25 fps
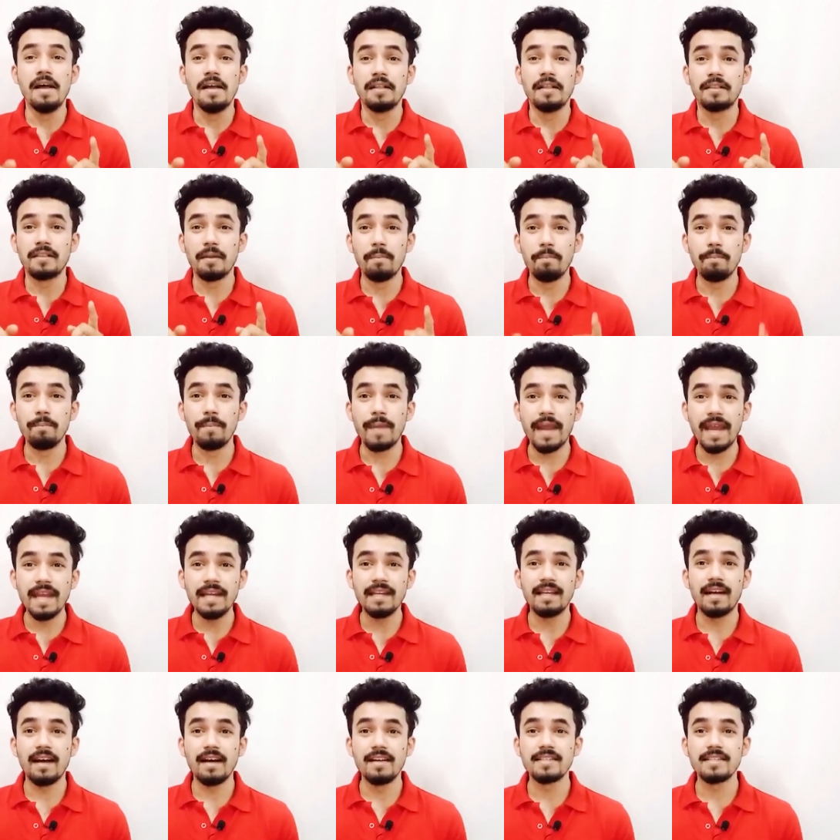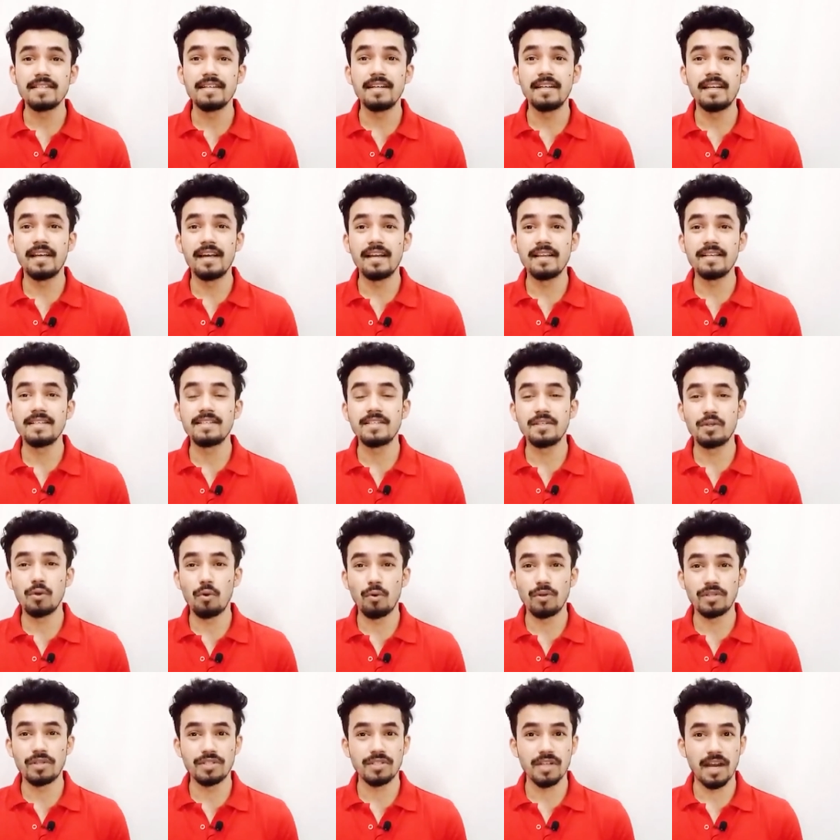the main concern here is
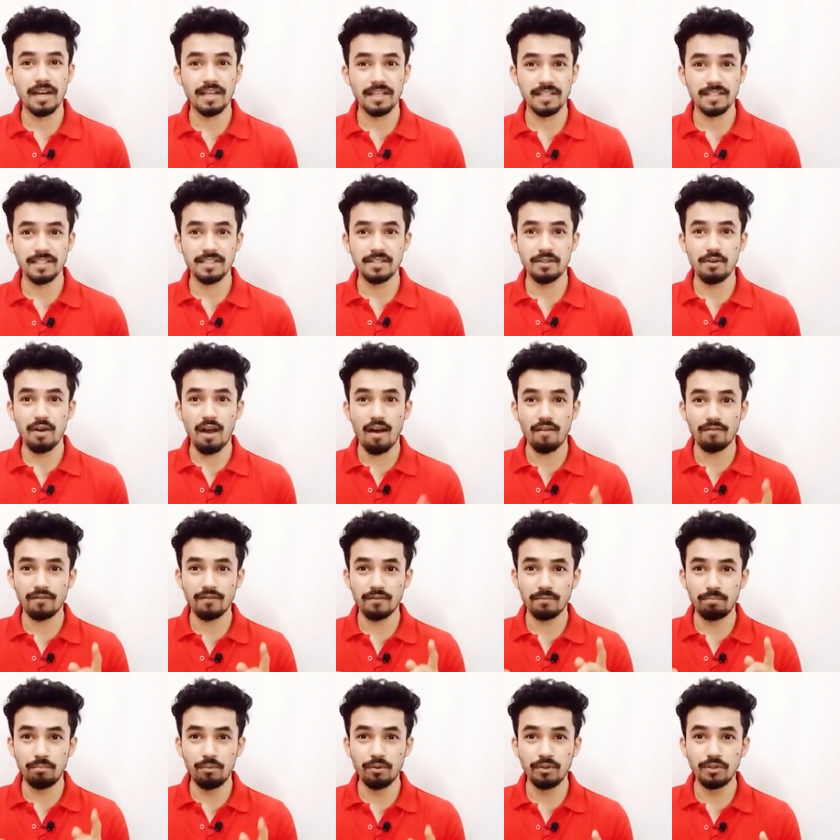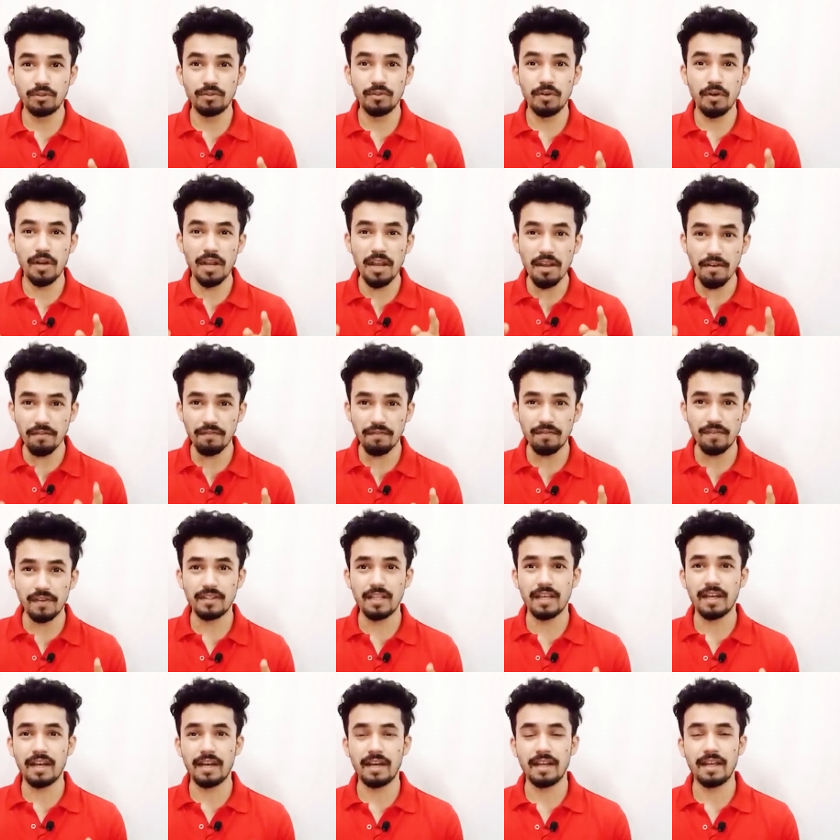your studies you have to put
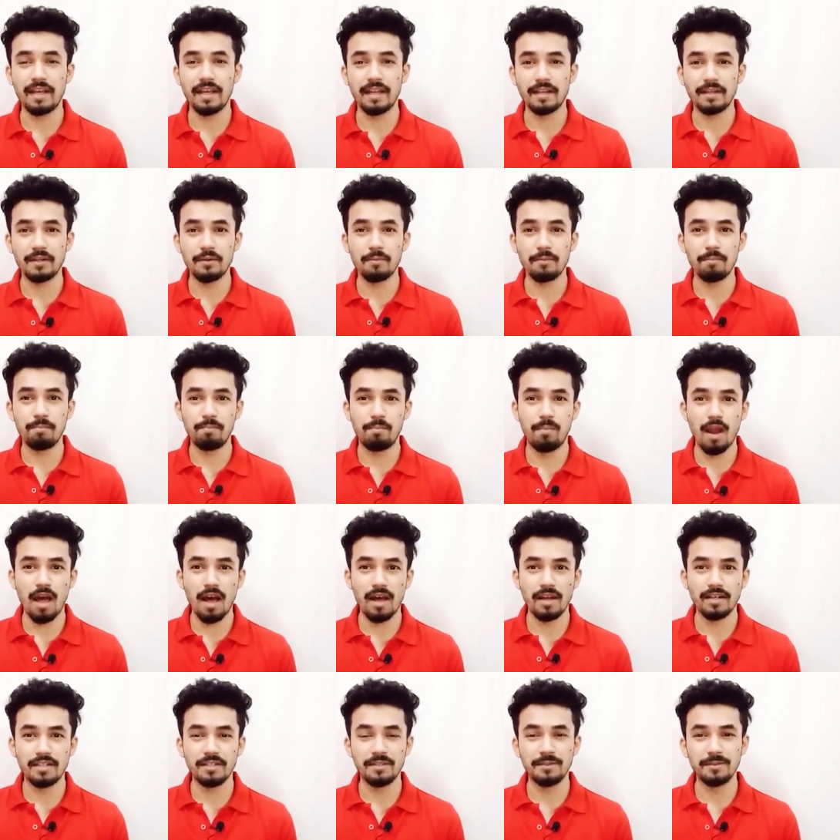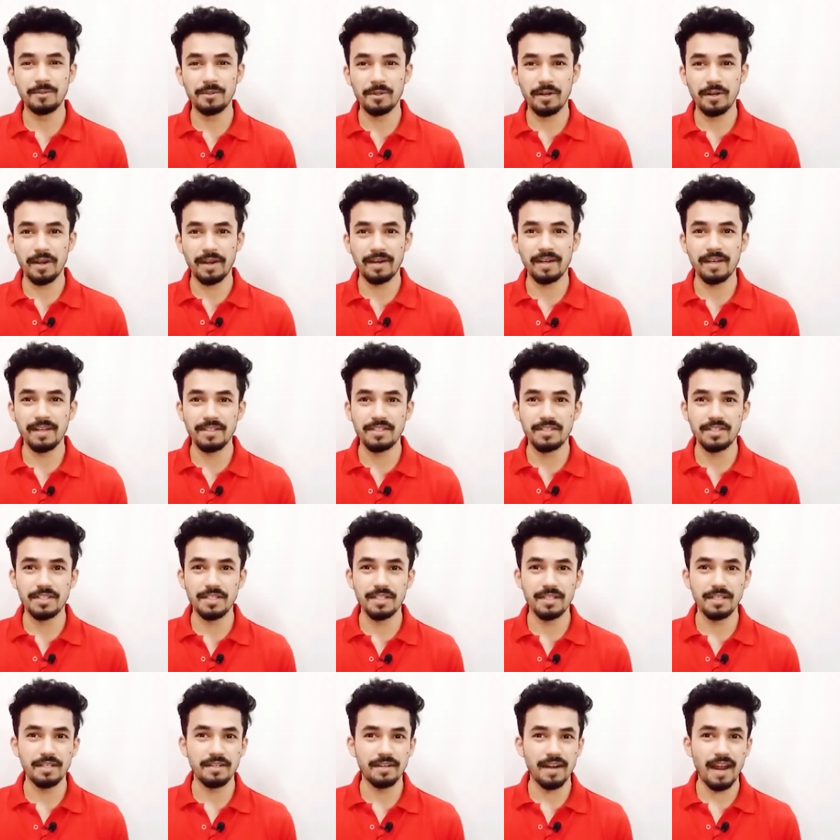everything in here your blood, your
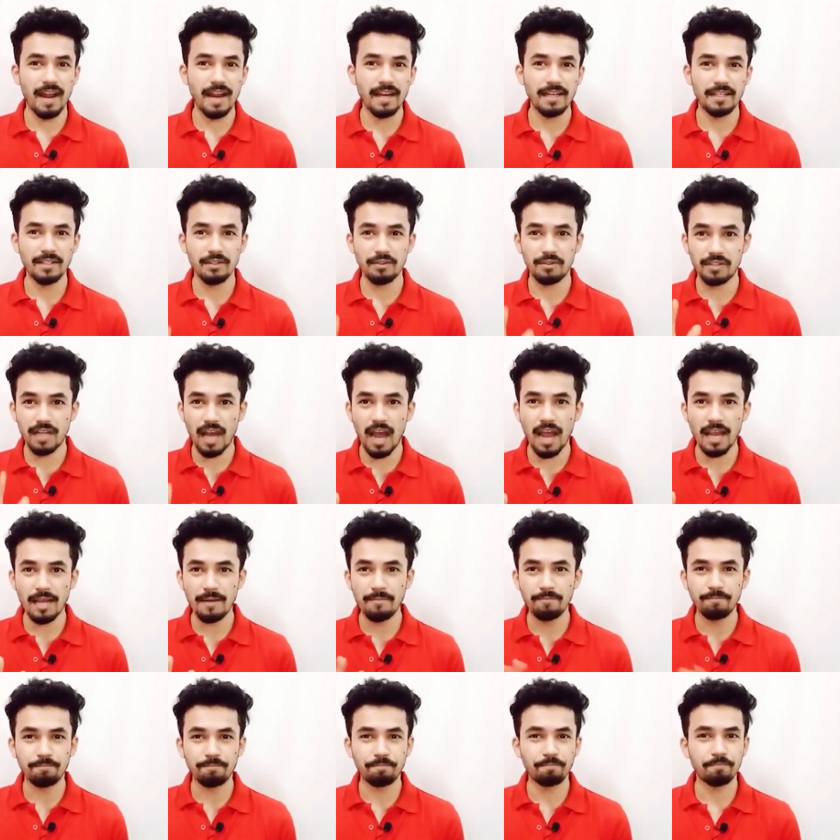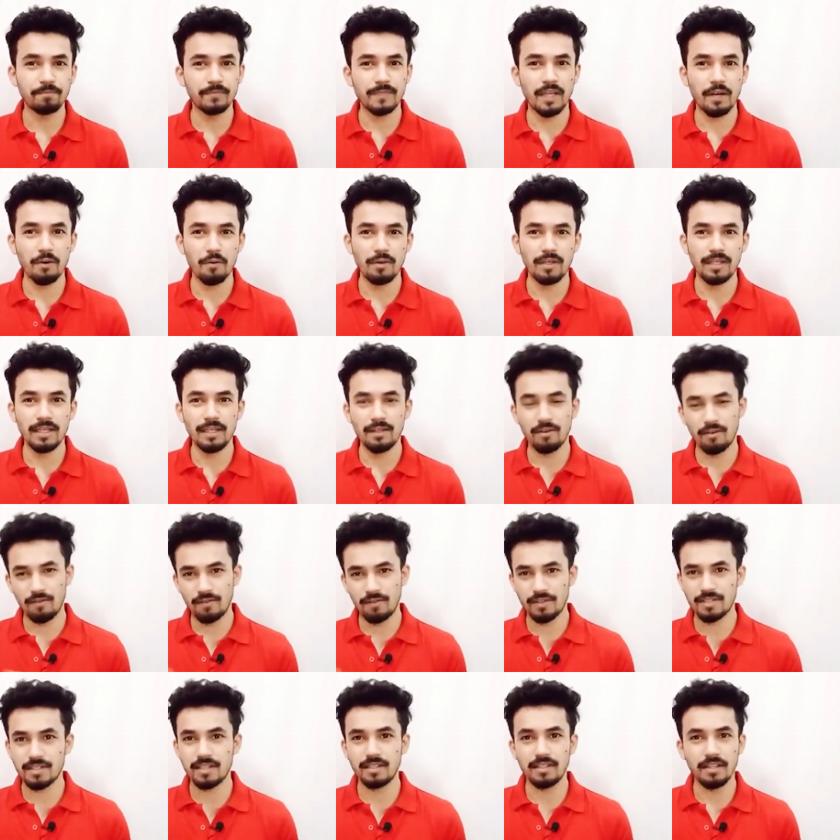energy, right, your time, then only
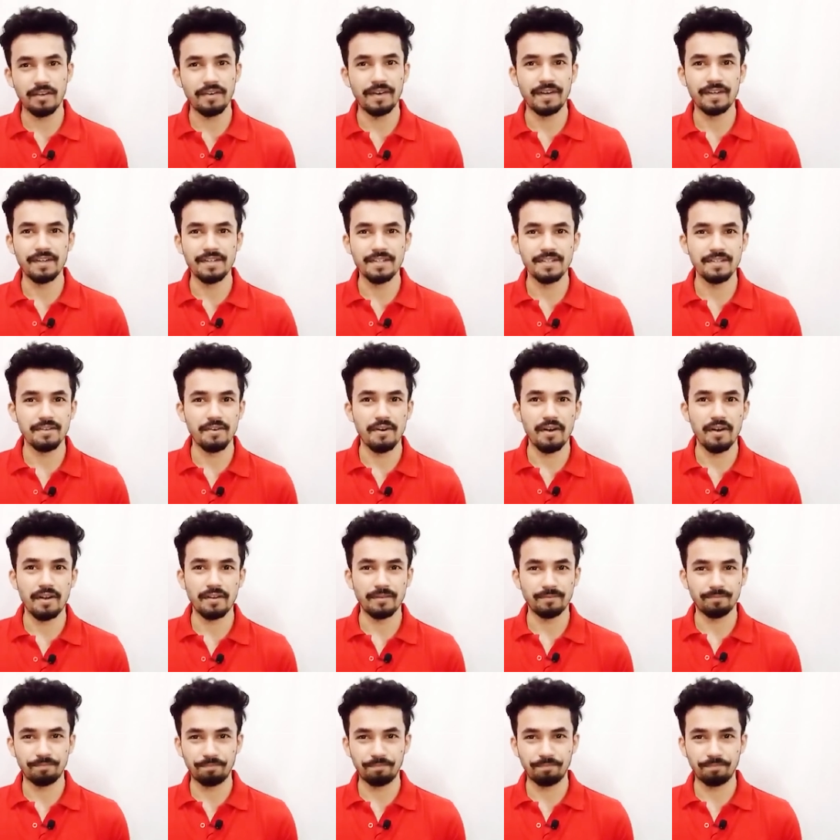obviously the returns on